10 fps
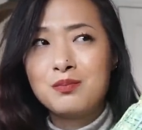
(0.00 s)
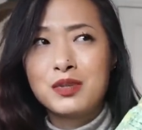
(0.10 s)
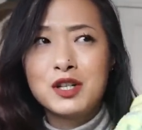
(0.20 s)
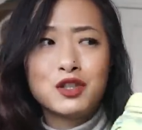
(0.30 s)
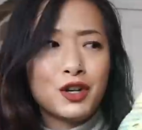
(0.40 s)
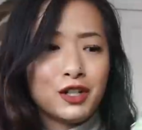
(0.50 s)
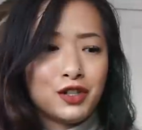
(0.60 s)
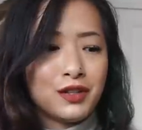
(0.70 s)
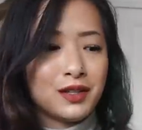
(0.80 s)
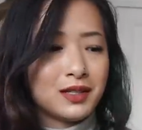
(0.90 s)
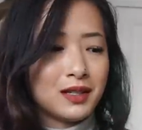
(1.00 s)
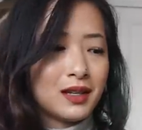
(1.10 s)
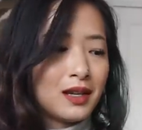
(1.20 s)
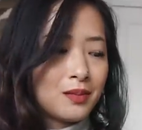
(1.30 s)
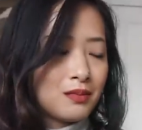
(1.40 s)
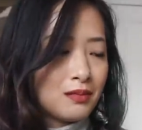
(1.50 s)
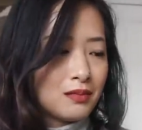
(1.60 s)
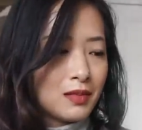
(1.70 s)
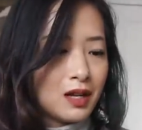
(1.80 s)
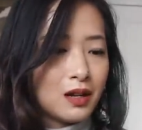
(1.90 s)
pretty sure I shared this in like
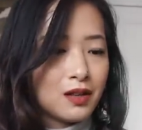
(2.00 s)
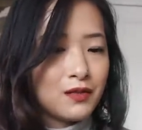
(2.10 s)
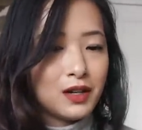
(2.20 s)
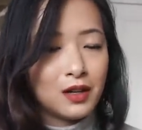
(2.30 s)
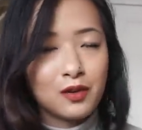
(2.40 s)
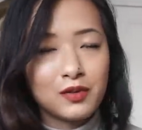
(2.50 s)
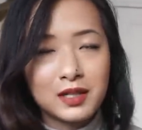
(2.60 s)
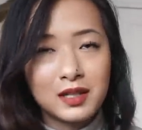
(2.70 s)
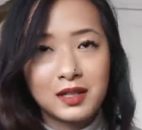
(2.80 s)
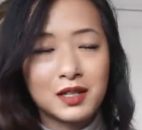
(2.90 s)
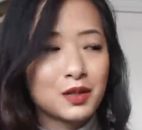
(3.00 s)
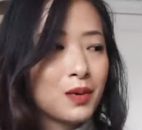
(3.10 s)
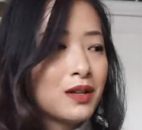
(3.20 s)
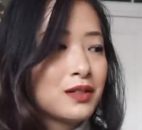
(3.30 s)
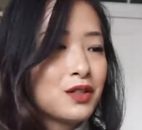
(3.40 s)
another video recently as well,